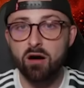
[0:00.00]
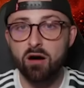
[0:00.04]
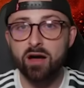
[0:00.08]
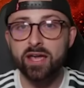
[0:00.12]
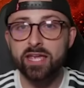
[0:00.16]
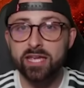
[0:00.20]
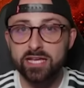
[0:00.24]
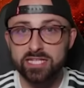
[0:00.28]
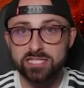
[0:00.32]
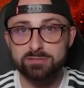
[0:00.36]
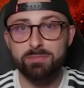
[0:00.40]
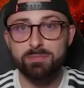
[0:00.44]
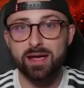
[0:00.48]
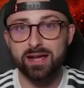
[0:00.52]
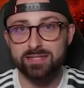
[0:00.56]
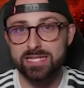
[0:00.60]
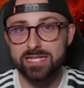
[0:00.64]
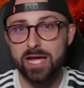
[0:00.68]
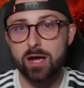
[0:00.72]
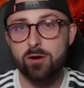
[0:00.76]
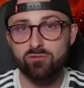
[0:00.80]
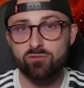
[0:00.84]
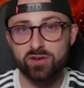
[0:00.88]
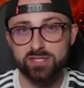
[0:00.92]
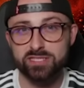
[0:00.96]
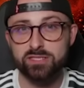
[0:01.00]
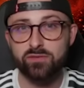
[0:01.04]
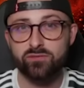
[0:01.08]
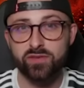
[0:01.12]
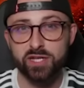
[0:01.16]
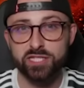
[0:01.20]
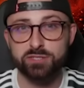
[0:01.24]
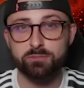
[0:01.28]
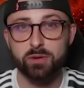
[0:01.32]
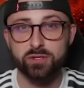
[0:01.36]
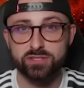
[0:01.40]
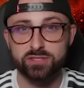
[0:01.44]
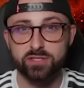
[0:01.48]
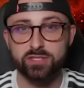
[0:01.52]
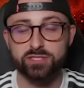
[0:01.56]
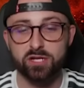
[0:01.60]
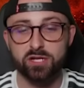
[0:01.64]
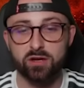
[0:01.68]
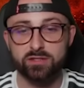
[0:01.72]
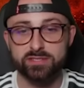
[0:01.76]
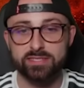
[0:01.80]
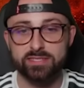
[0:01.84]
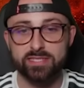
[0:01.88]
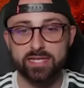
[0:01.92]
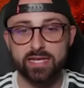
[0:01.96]
I expect Alvarez to finish most of the
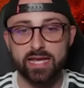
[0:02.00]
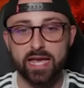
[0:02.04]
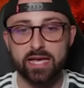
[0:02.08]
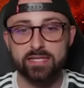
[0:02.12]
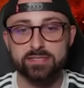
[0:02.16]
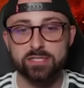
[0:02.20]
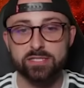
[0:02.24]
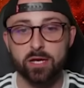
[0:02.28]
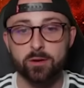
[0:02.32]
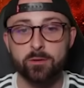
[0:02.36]
chances he gets.